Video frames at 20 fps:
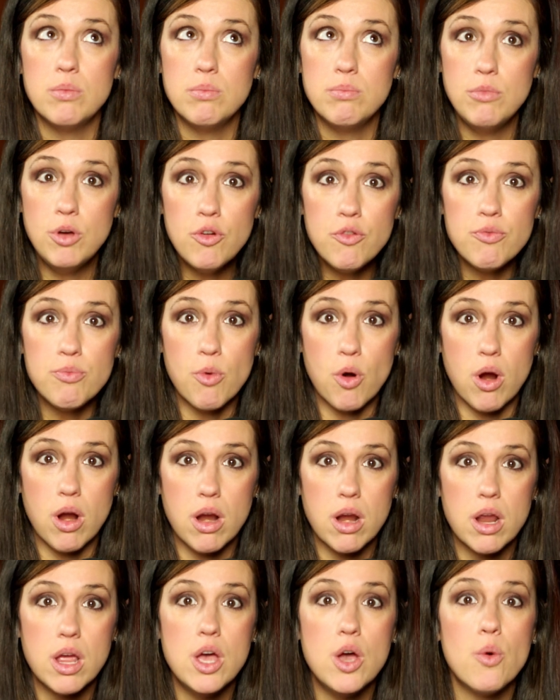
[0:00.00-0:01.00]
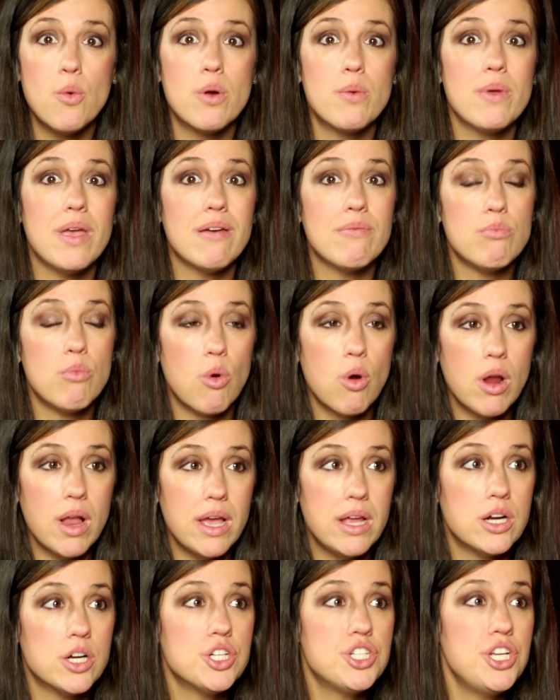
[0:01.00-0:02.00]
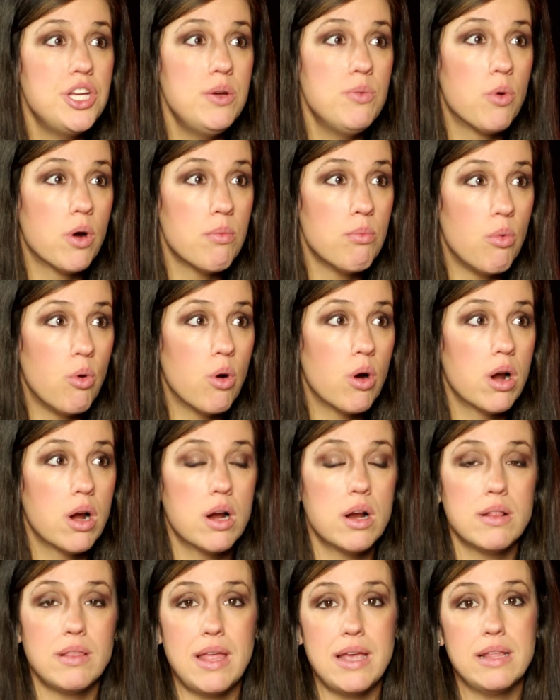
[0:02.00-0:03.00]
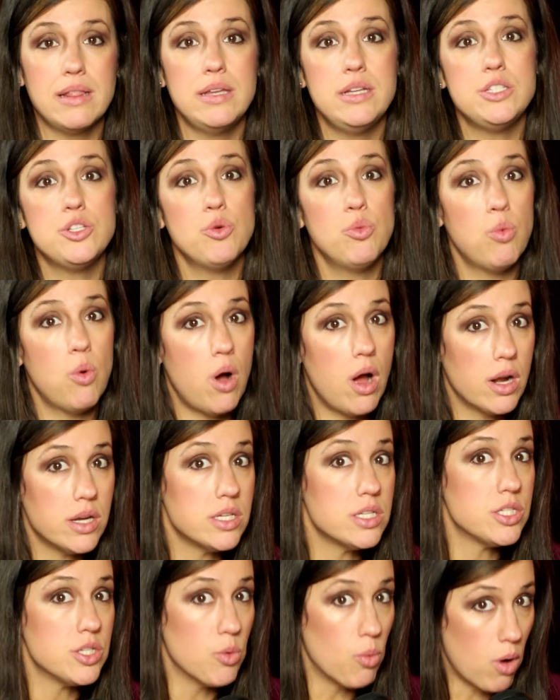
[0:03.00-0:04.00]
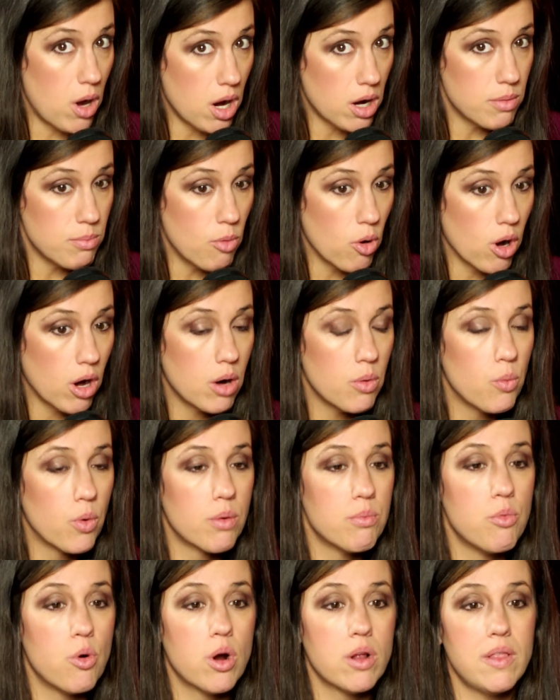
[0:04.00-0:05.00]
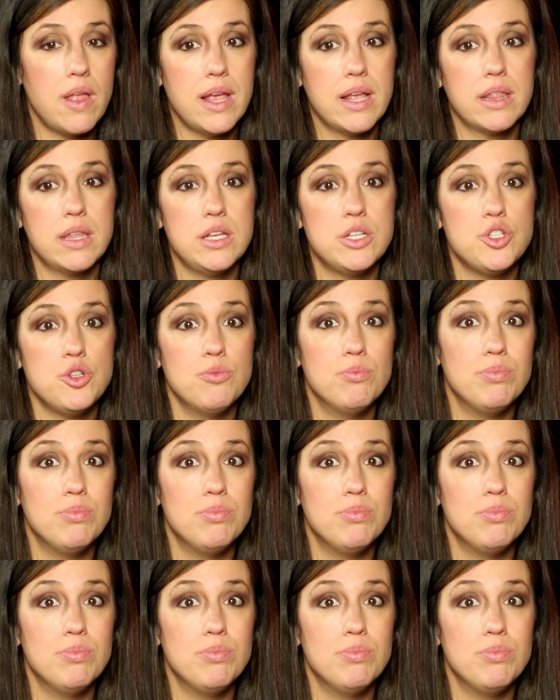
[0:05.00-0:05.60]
move more. When we have more energy, we're more likely to want to walk more. We're more likely to